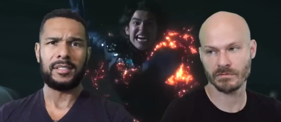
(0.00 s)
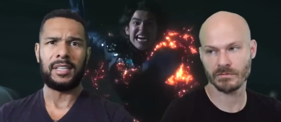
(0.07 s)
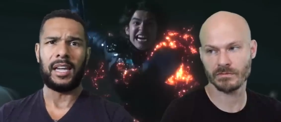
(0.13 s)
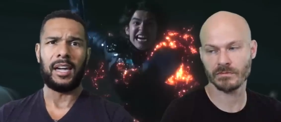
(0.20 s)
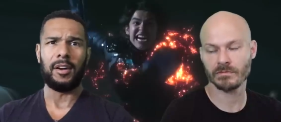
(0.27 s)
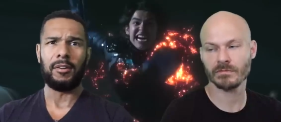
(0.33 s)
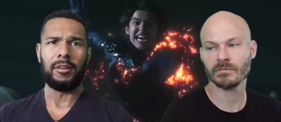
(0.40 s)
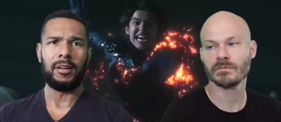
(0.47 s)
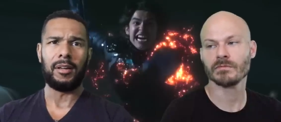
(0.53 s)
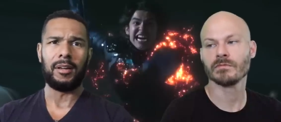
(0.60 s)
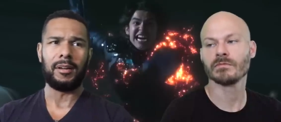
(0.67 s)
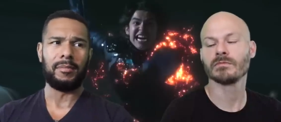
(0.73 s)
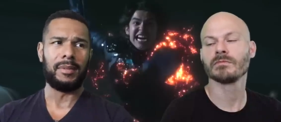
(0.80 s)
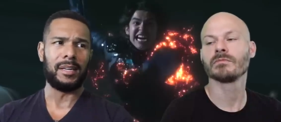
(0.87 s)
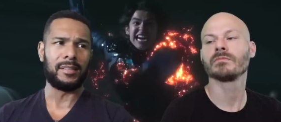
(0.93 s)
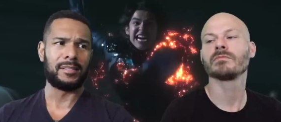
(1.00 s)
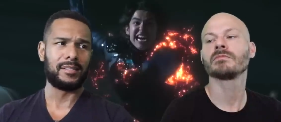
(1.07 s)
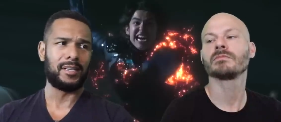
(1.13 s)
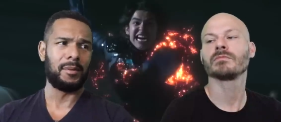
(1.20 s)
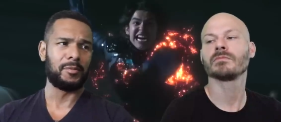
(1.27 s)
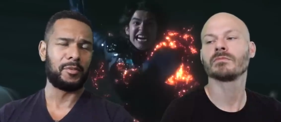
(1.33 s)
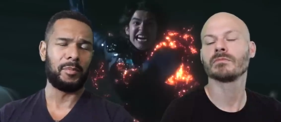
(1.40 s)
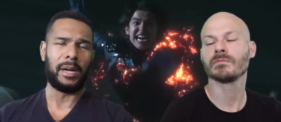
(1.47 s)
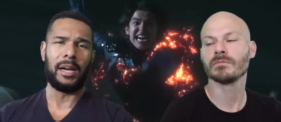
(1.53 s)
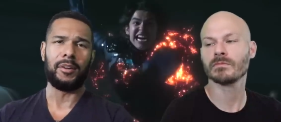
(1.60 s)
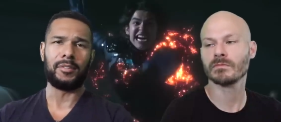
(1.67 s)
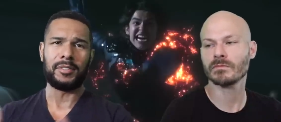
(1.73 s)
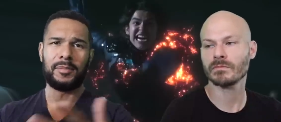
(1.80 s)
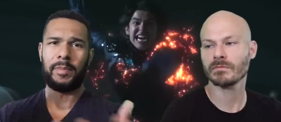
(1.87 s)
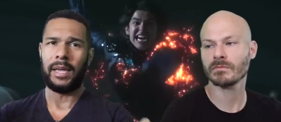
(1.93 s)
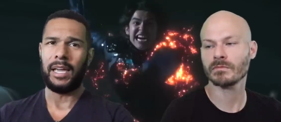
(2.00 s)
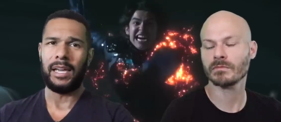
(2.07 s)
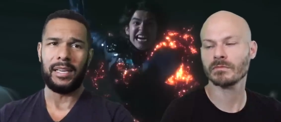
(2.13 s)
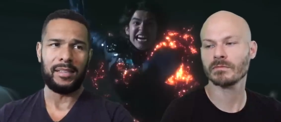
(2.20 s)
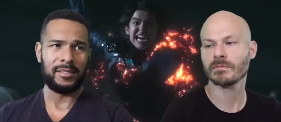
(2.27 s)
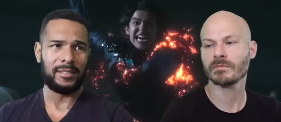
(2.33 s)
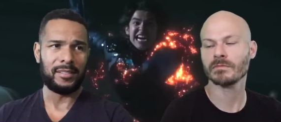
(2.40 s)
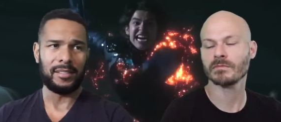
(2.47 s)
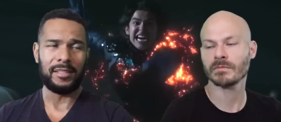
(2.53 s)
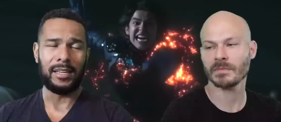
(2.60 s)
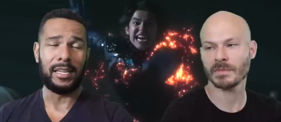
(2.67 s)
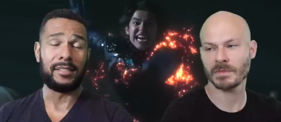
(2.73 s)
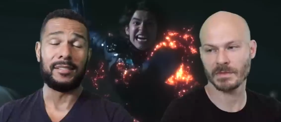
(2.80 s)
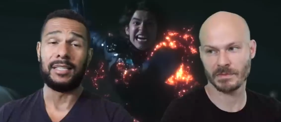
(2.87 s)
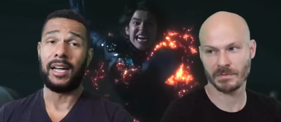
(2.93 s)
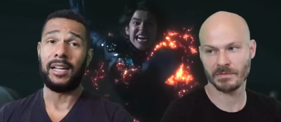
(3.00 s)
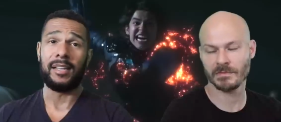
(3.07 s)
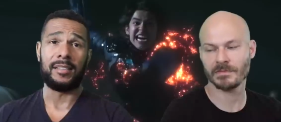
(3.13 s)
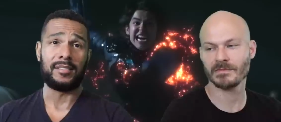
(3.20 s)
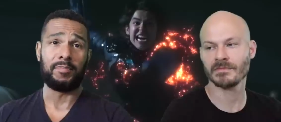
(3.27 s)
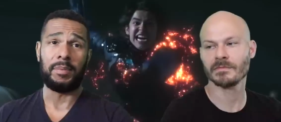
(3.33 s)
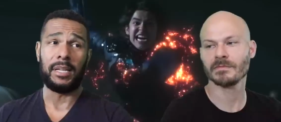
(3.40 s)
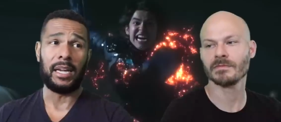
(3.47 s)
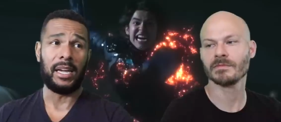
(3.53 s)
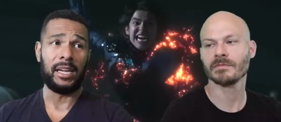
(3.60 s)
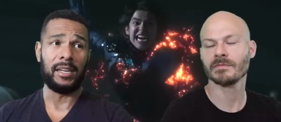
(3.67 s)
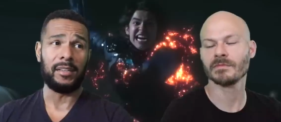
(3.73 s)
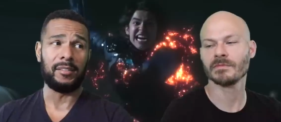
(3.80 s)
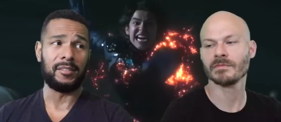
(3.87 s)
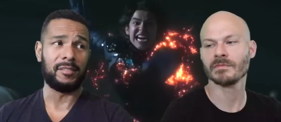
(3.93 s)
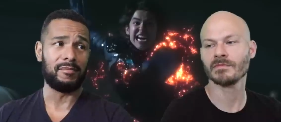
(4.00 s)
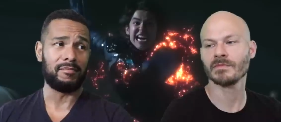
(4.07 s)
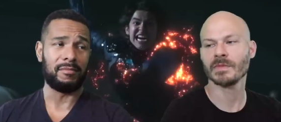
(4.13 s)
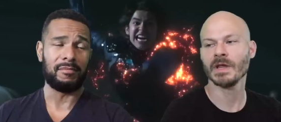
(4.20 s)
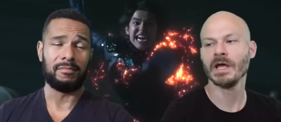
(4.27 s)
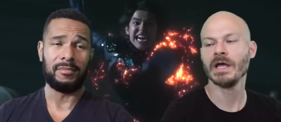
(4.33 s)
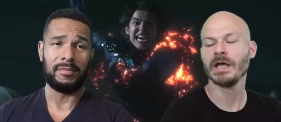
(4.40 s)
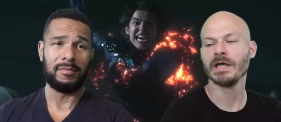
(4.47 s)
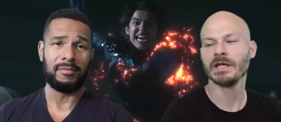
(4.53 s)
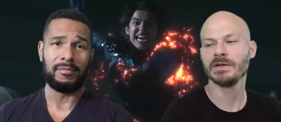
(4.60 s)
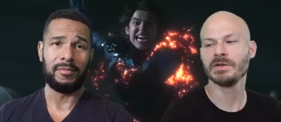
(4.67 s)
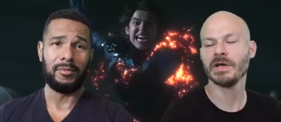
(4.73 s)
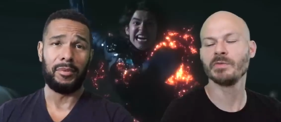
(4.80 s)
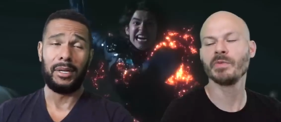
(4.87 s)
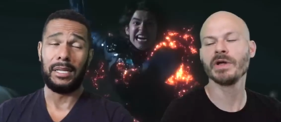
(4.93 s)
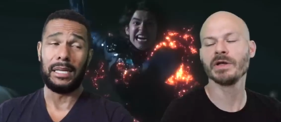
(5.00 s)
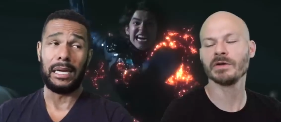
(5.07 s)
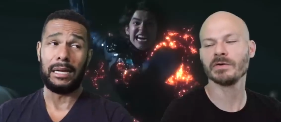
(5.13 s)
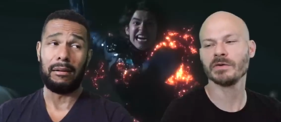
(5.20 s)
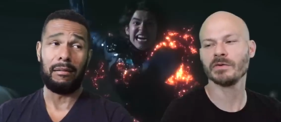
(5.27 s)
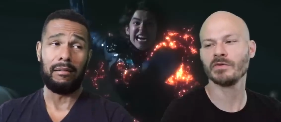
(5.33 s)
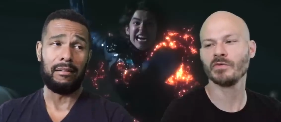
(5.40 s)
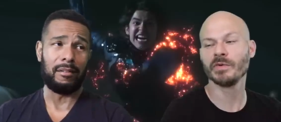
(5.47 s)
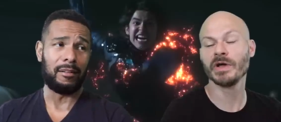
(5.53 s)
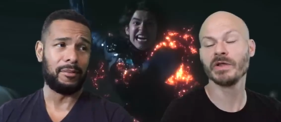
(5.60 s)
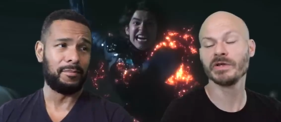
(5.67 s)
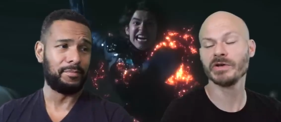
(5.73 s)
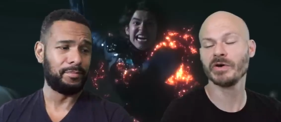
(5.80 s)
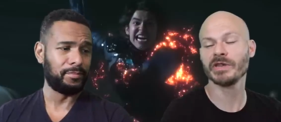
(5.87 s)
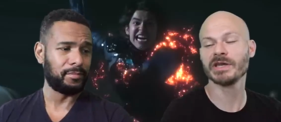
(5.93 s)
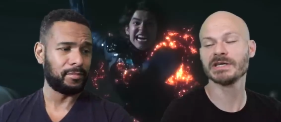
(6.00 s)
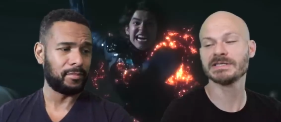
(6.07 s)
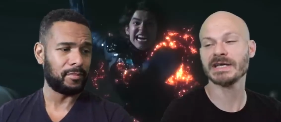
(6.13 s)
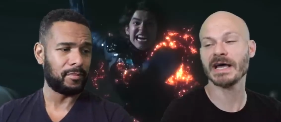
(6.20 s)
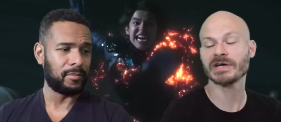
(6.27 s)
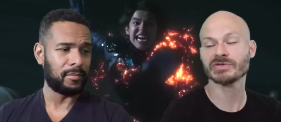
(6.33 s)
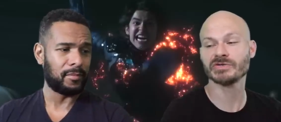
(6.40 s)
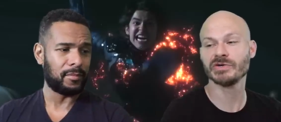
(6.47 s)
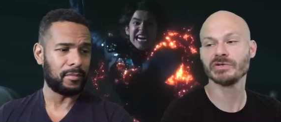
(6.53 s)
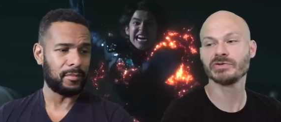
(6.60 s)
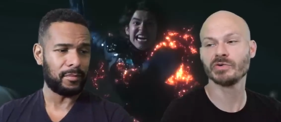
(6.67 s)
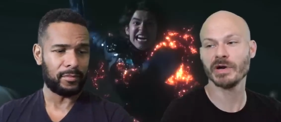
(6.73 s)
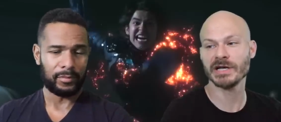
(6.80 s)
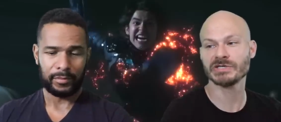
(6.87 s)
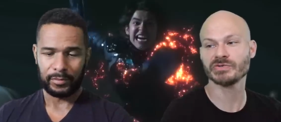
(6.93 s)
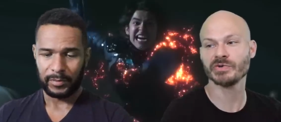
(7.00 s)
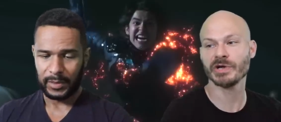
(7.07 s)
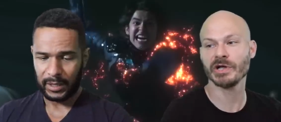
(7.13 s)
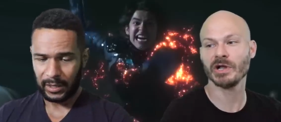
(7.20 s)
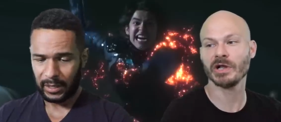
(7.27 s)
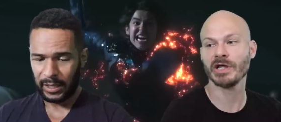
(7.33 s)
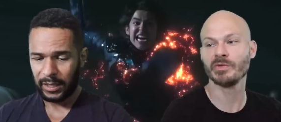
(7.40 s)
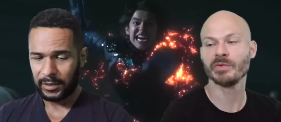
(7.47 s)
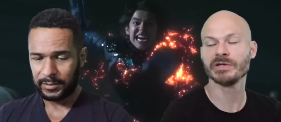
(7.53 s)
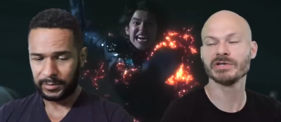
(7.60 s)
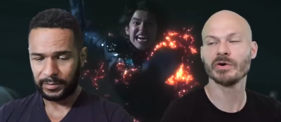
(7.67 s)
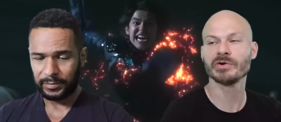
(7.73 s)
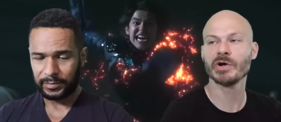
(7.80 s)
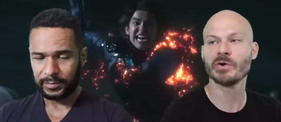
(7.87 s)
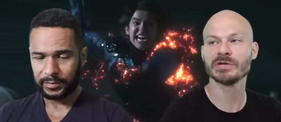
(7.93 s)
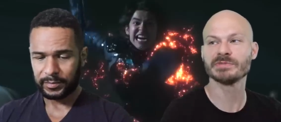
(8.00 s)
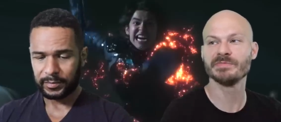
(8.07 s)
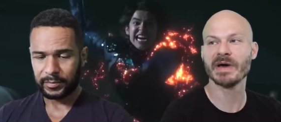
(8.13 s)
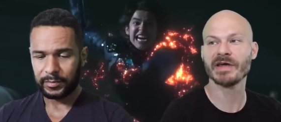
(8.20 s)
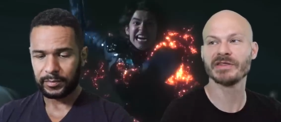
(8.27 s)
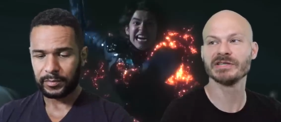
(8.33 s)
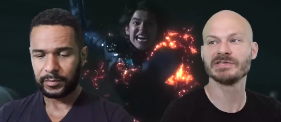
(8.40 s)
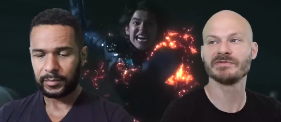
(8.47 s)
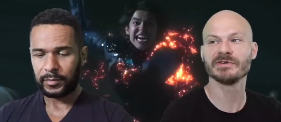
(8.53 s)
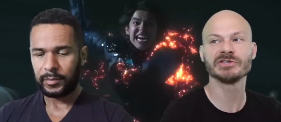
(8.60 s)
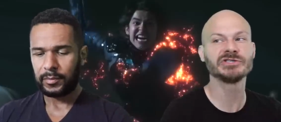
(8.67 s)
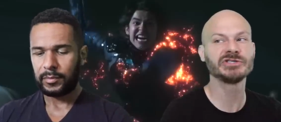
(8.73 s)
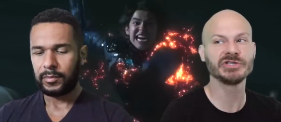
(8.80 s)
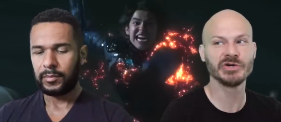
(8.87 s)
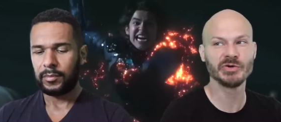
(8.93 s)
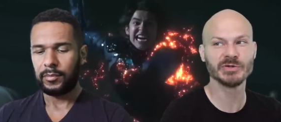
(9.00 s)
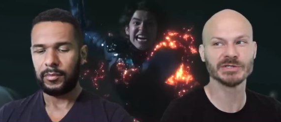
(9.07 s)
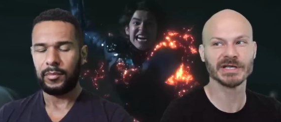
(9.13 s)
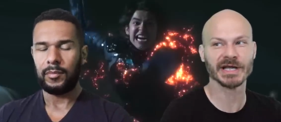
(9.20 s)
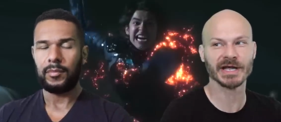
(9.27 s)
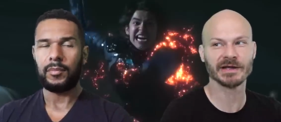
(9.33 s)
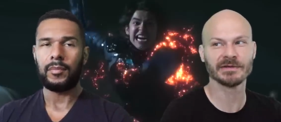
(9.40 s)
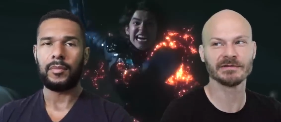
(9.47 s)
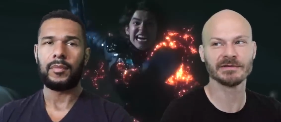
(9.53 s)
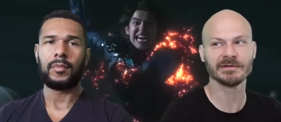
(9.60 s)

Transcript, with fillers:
Speaker 1: scarab that comes from outer space. It's not explained really we, at all. We only
Speaker 2: know that it's extraterrestrial, and yeah. we don't know its methods for choosing